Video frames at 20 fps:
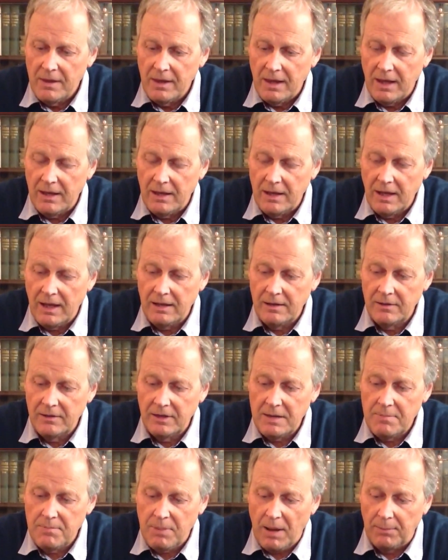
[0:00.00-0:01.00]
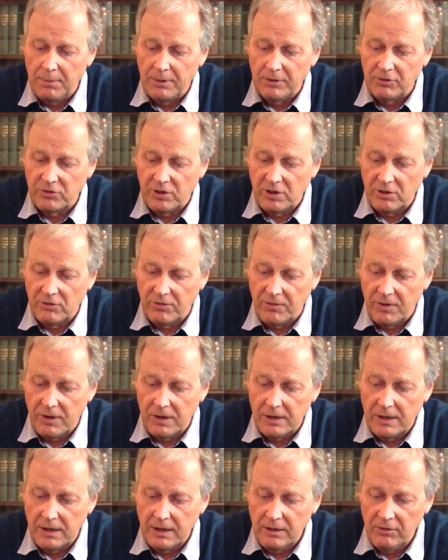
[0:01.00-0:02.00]
and he published his
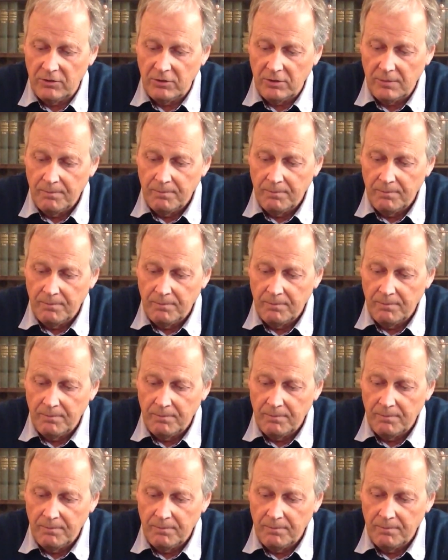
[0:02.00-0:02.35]
findings.